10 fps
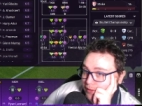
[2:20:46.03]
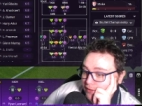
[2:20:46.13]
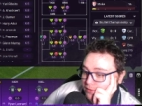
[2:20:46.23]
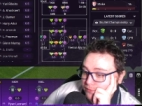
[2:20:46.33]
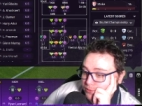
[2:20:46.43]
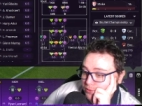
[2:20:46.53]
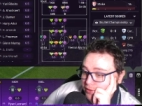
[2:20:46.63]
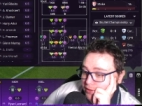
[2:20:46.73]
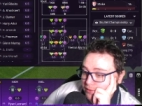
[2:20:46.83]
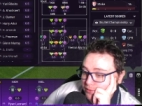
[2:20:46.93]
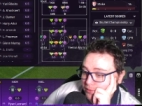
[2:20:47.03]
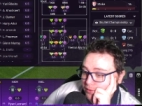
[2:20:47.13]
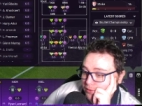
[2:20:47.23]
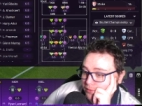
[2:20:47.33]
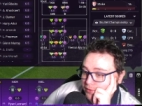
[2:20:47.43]
get to 40. I'll do an
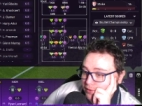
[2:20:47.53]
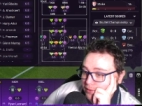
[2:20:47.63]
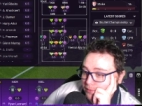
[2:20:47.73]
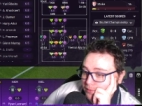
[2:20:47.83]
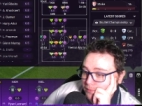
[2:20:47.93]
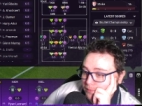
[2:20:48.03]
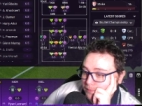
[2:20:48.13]
encourage now though.